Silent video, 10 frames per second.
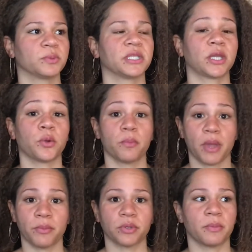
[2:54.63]
But then I
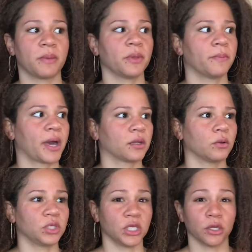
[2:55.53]
remembered maybe about
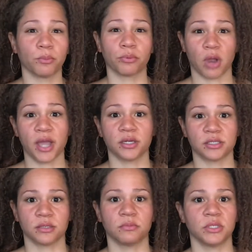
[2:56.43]
a year prior
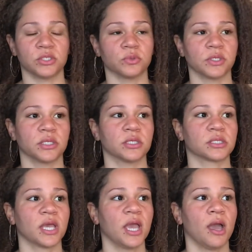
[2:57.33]
to me doing
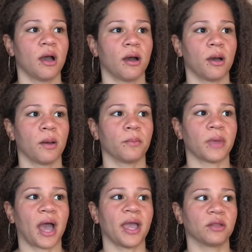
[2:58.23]
this,
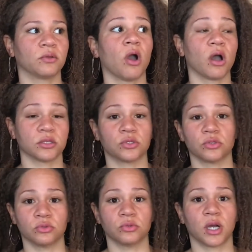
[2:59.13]
I had gone
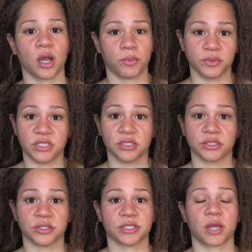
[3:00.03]
to a couple
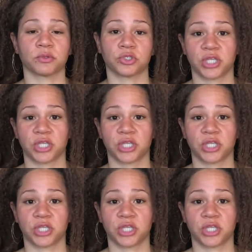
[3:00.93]
dealers and I was